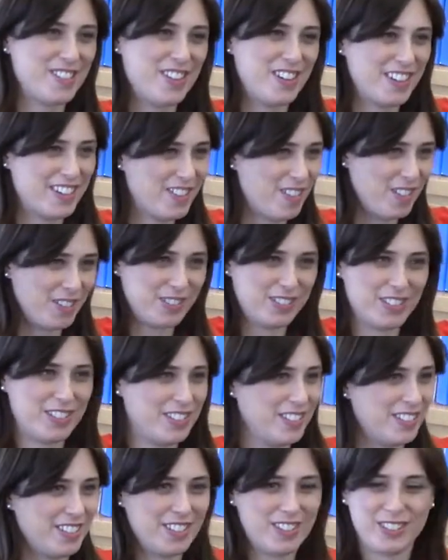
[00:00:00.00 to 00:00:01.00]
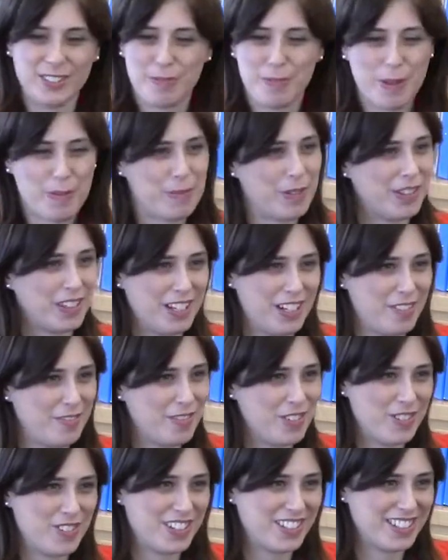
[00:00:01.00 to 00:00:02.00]
God bless you and all the people that are
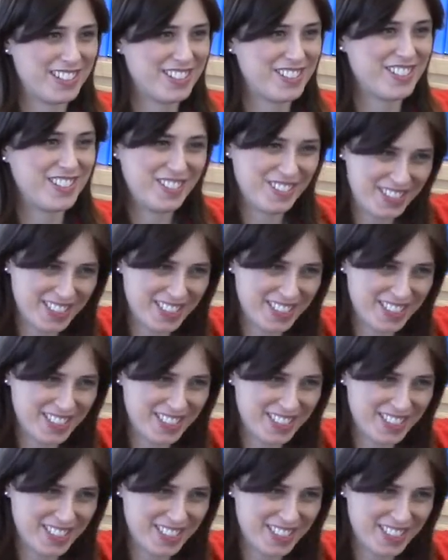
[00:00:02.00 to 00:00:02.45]
viewing this show.